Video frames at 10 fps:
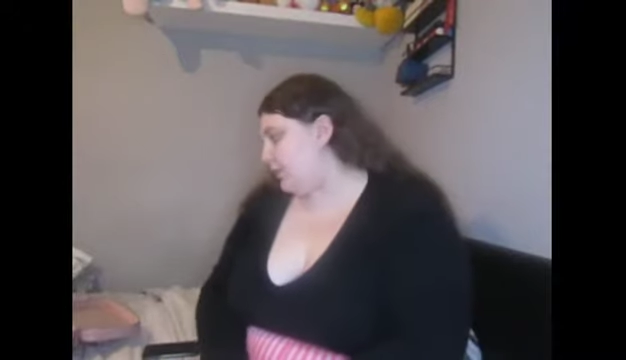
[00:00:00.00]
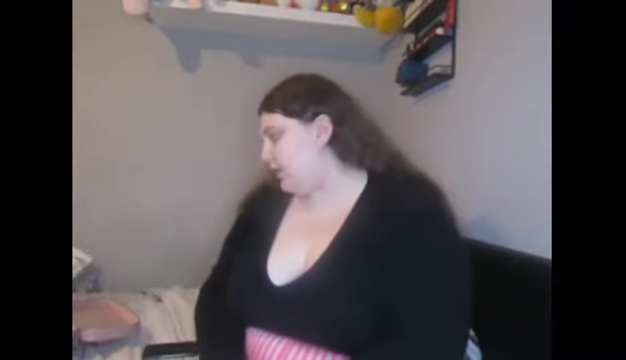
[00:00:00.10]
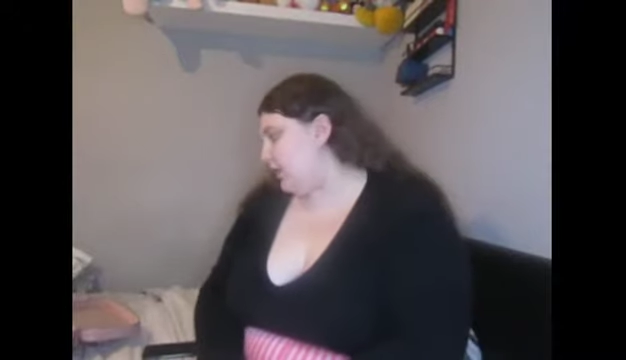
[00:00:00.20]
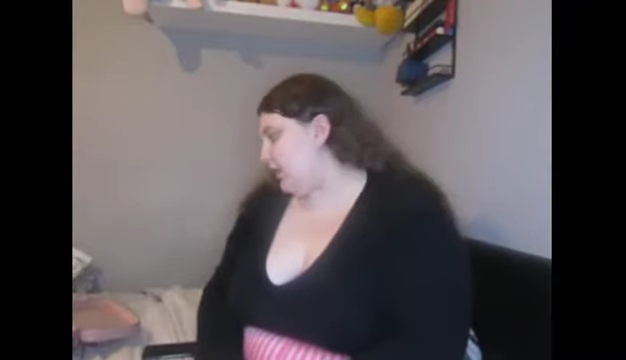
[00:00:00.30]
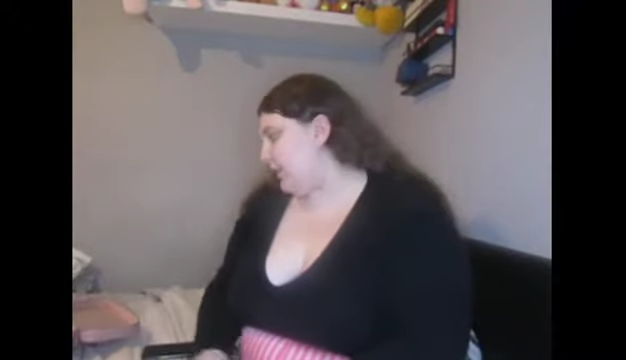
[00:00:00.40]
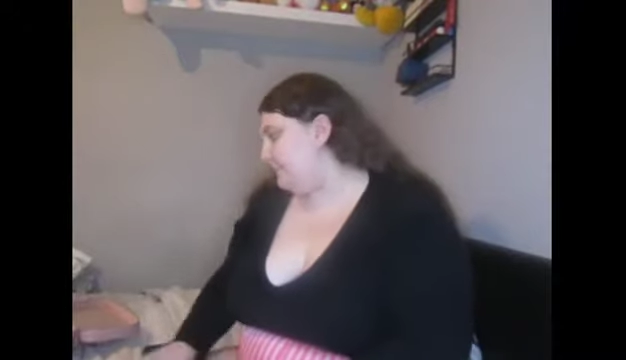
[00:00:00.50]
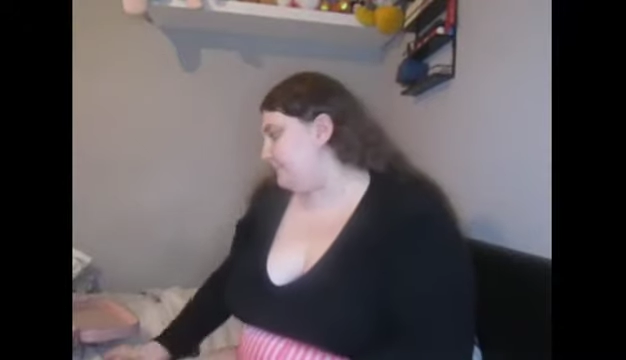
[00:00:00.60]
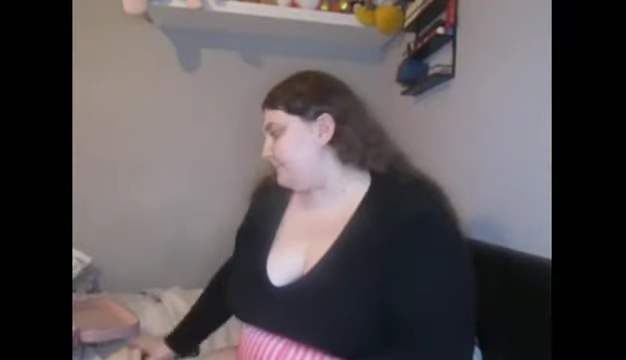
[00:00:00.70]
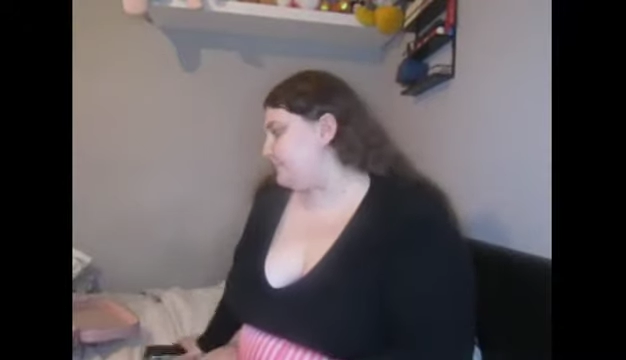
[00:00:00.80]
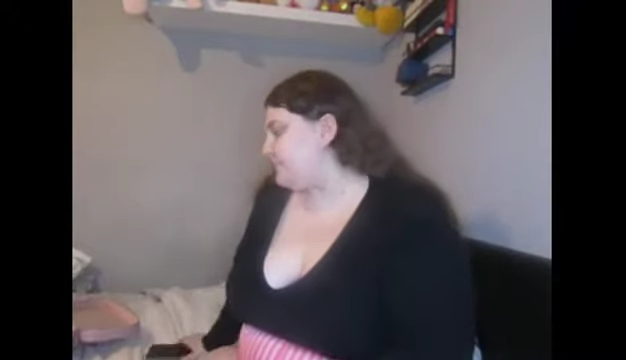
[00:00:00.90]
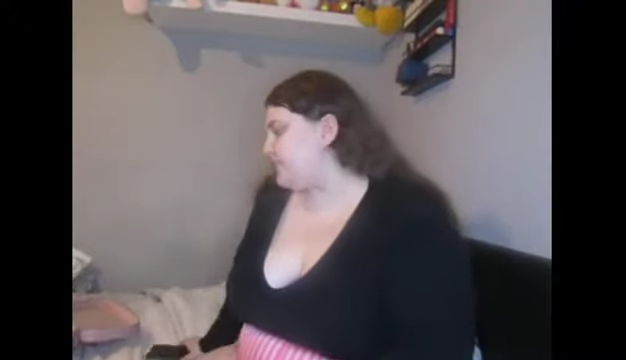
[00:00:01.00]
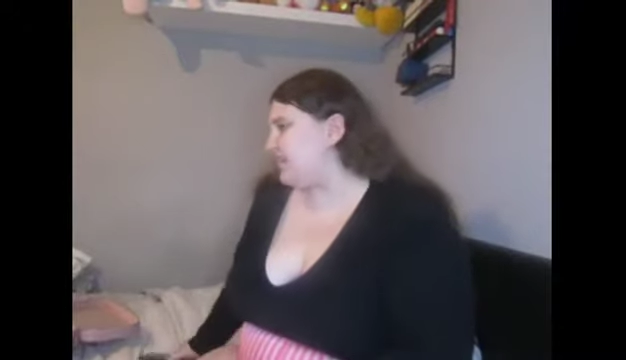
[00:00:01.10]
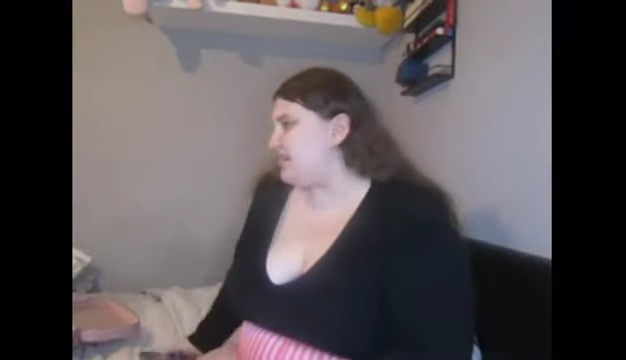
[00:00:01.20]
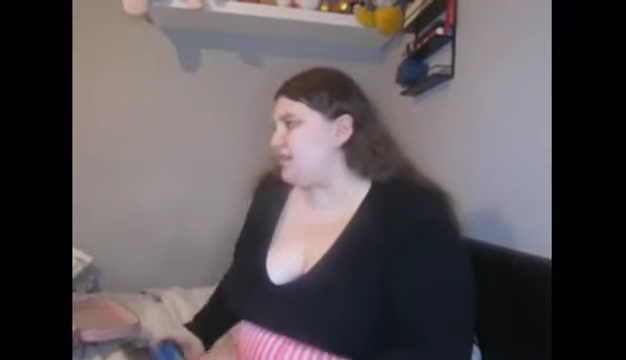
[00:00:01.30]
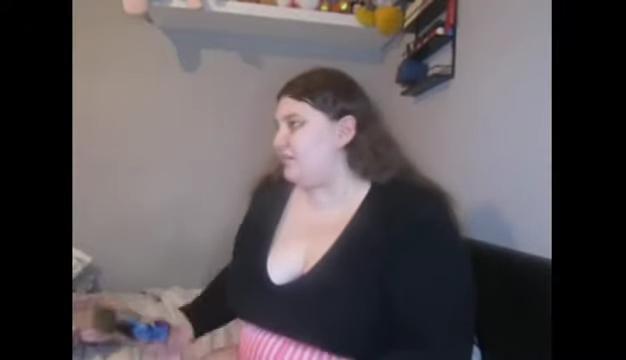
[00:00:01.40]

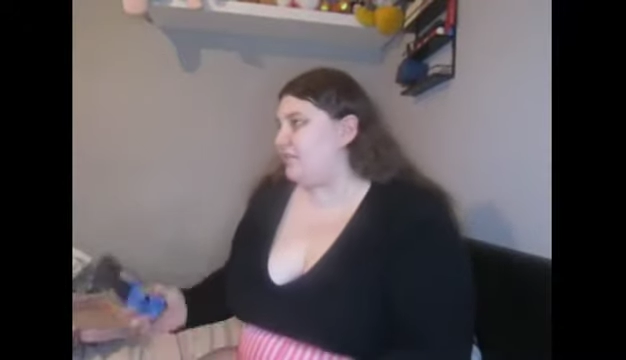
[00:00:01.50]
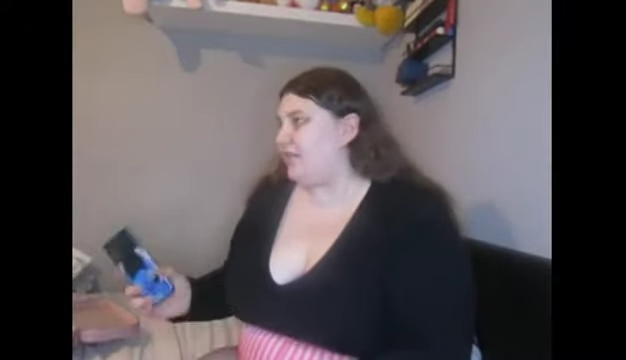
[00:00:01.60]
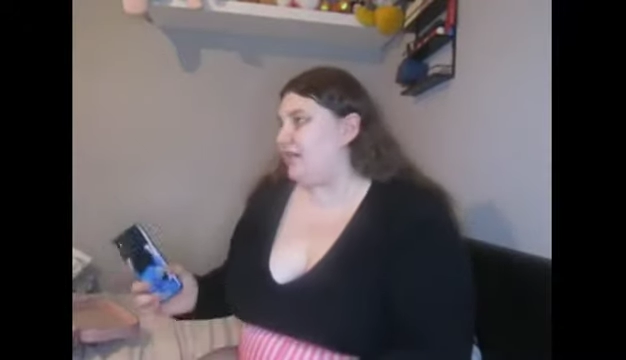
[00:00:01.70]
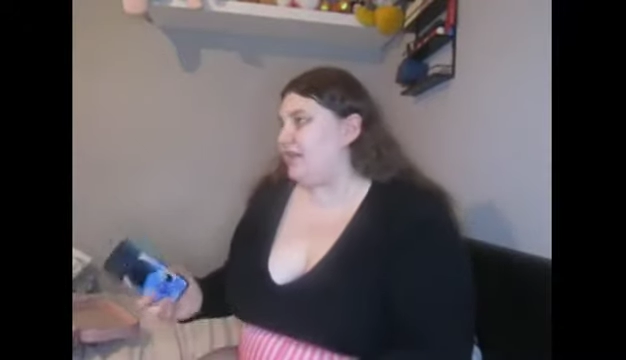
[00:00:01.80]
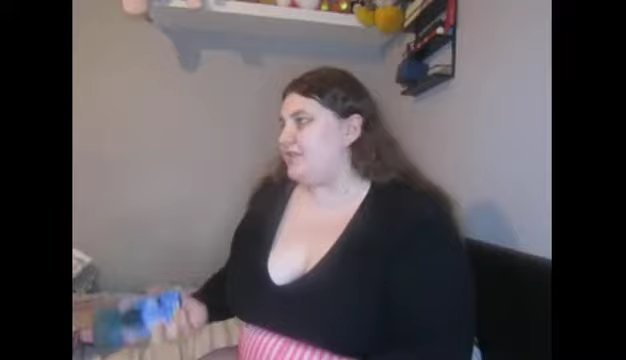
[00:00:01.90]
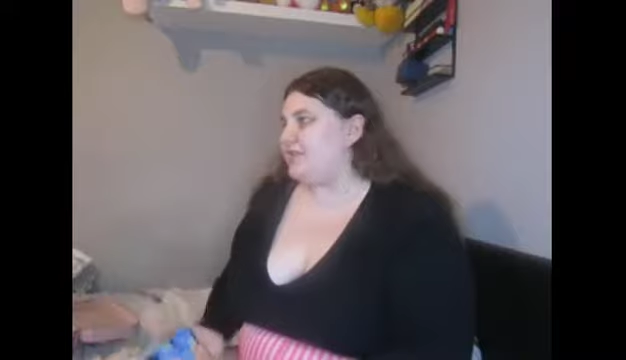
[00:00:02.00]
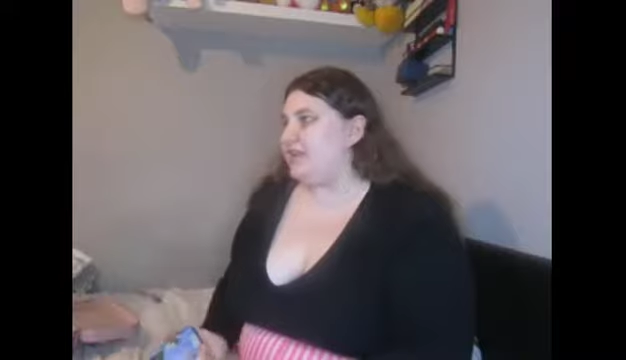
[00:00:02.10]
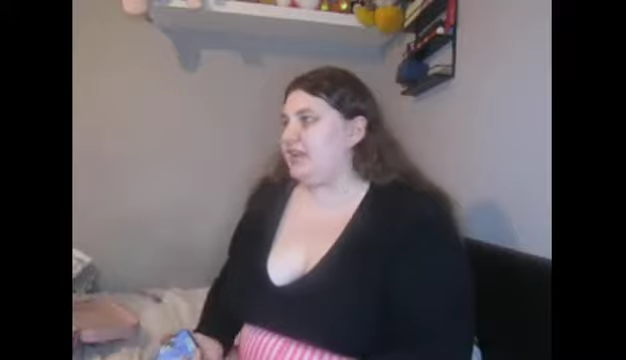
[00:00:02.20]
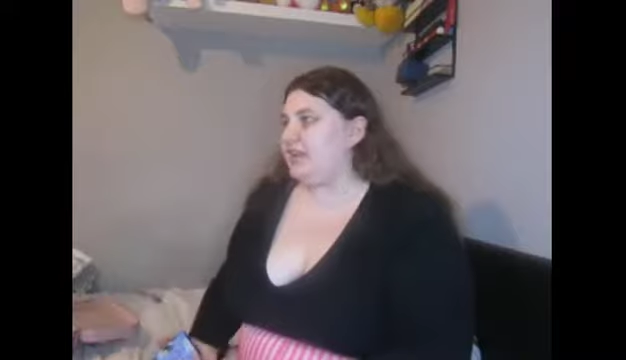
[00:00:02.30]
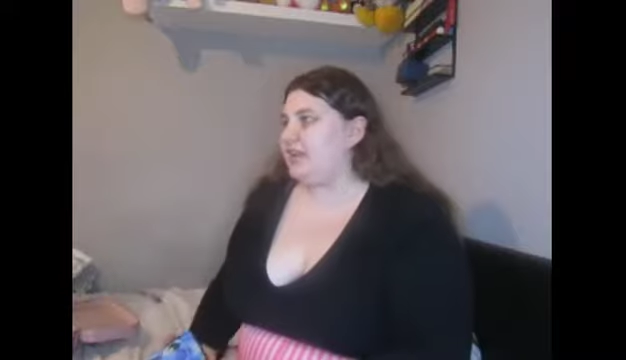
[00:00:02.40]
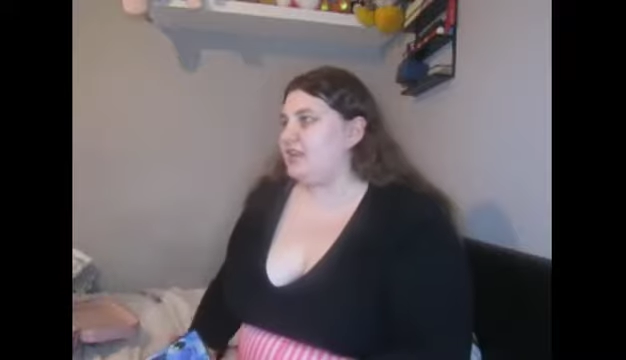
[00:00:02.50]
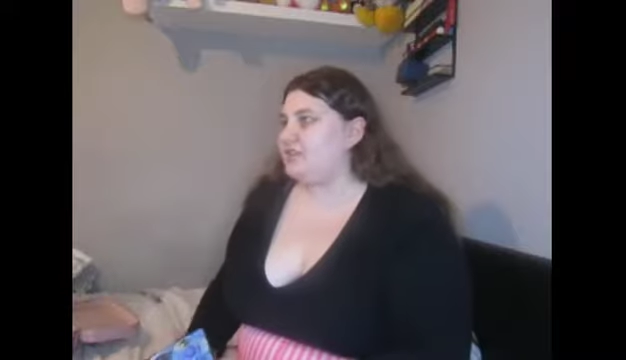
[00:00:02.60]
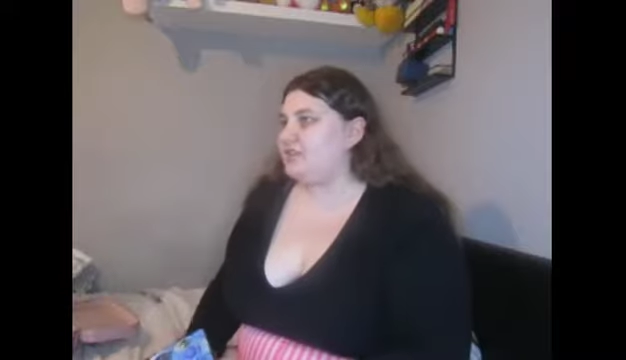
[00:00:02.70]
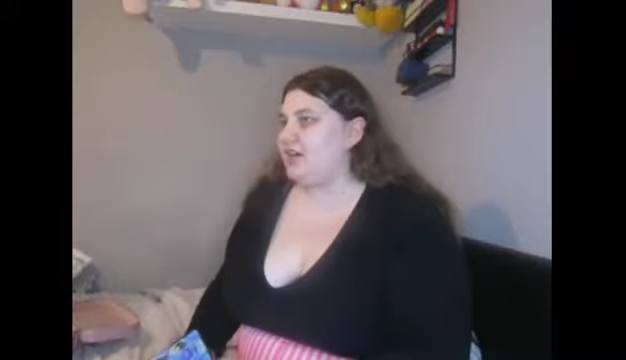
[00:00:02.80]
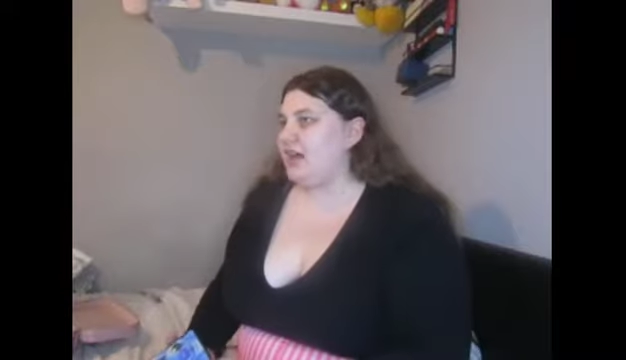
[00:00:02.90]
but I think it's
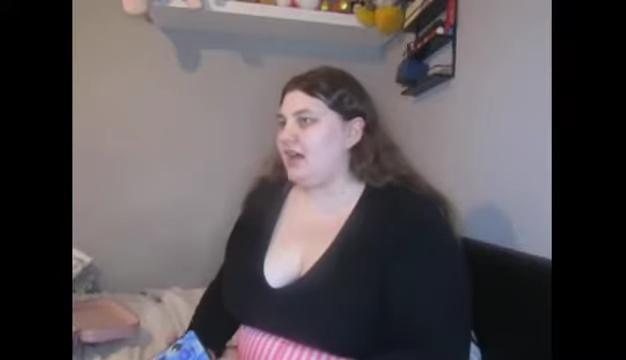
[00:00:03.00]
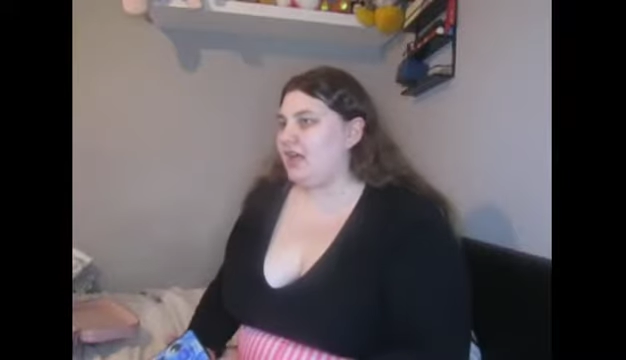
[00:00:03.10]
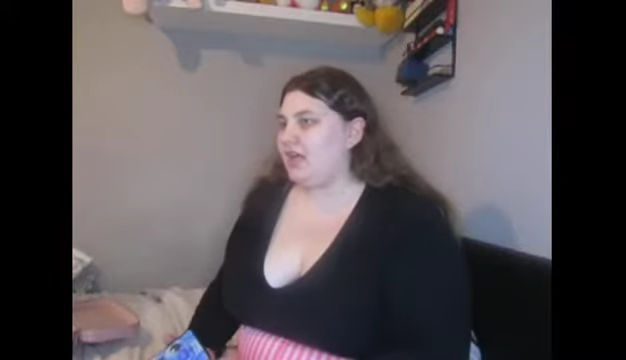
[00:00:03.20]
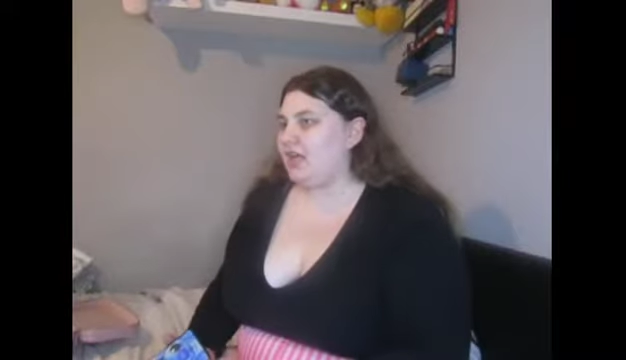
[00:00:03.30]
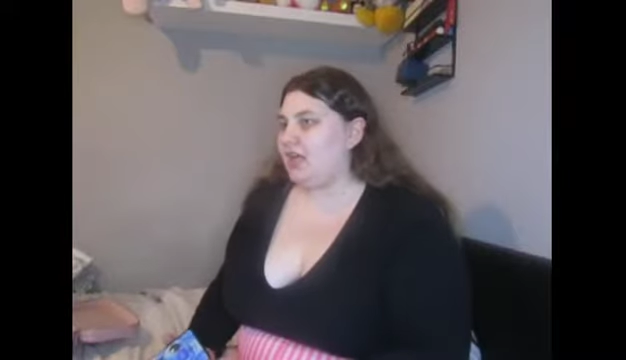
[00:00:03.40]
like